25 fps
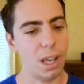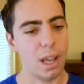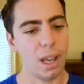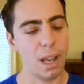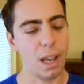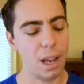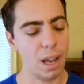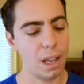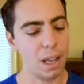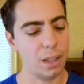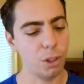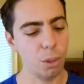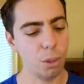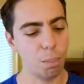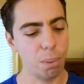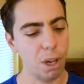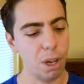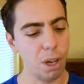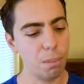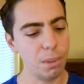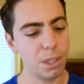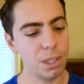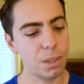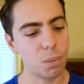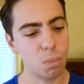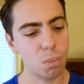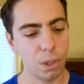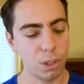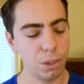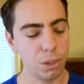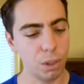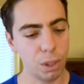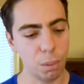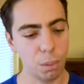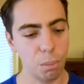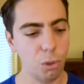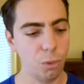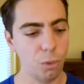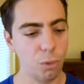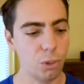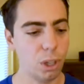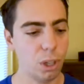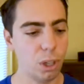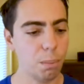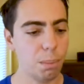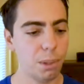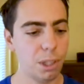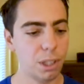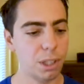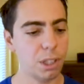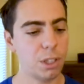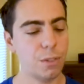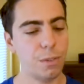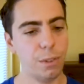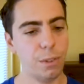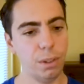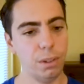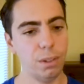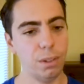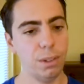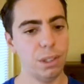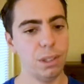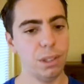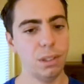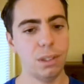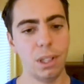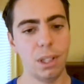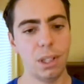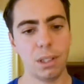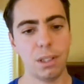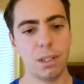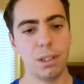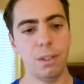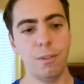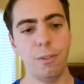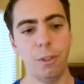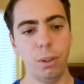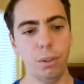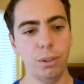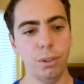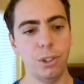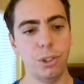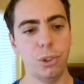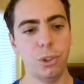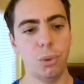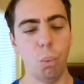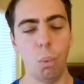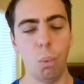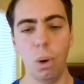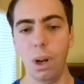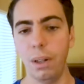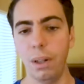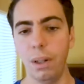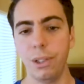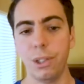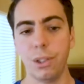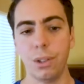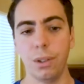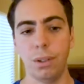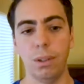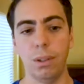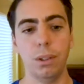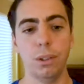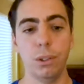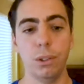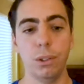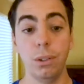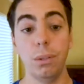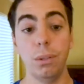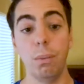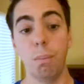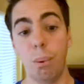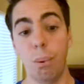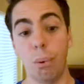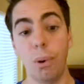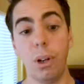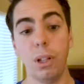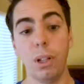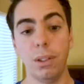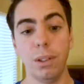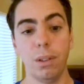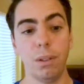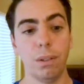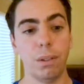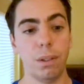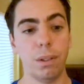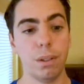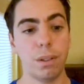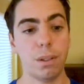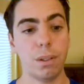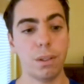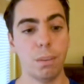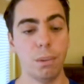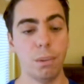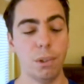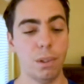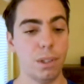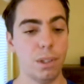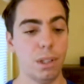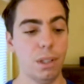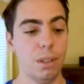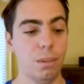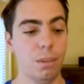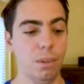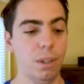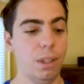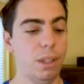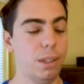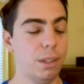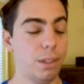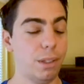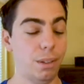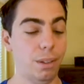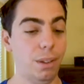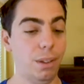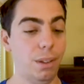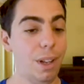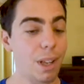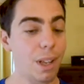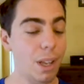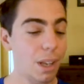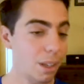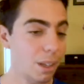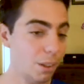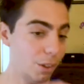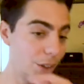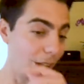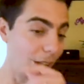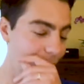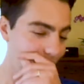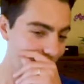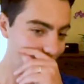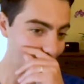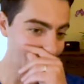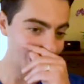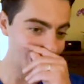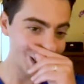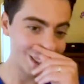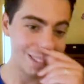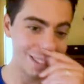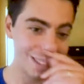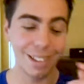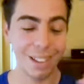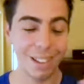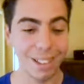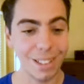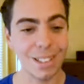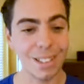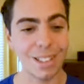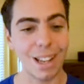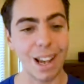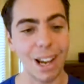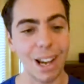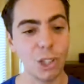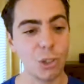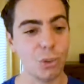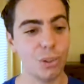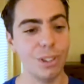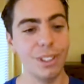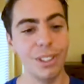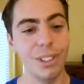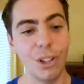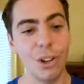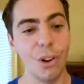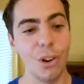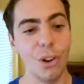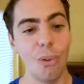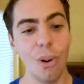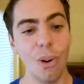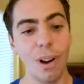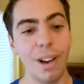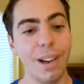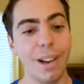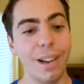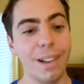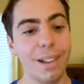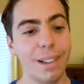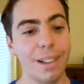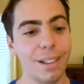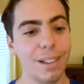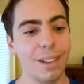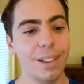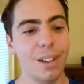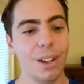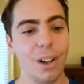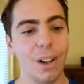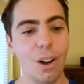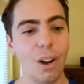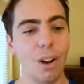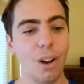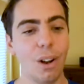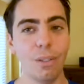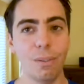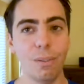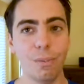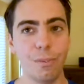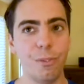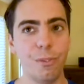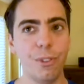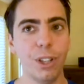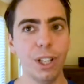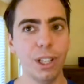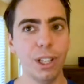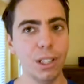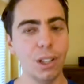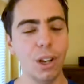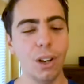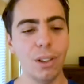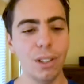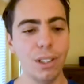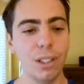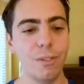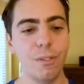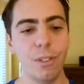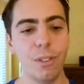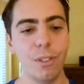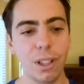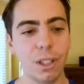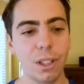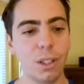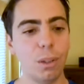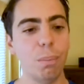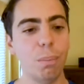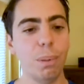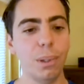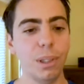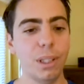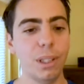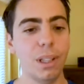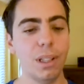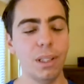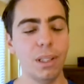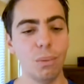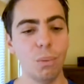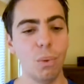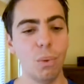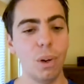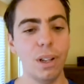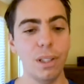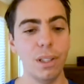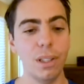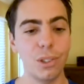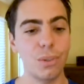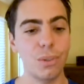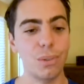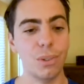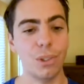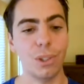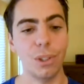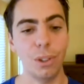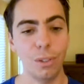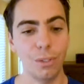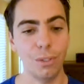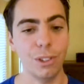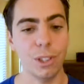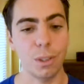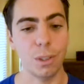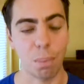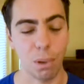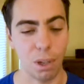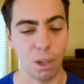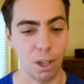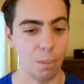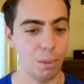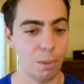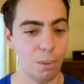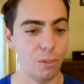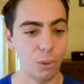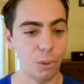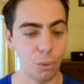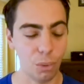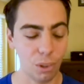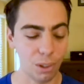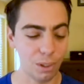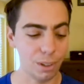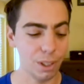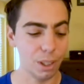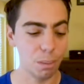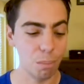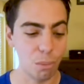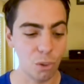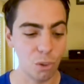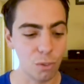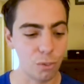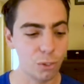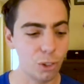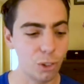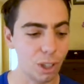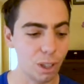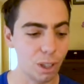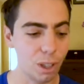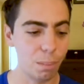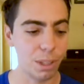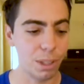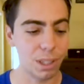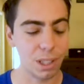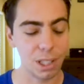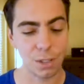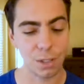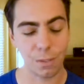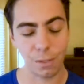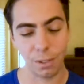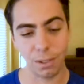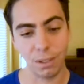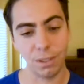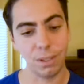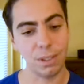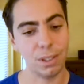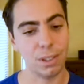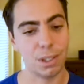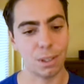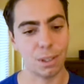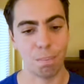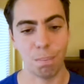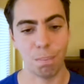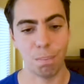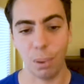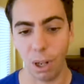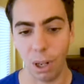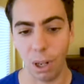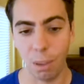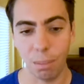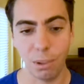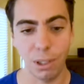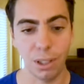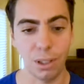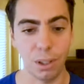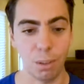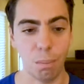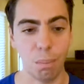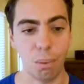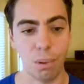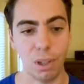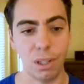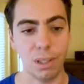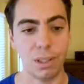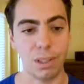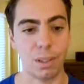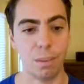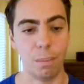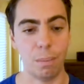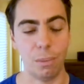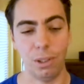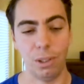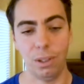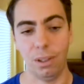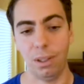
And the problem is when you remove the replicas field, it gets defaulted to 1. So you break your customers anyway. So there is actually no way, or only very complicated ways to solve this problem. If you want to remove the replicas field, it's probably going to break something.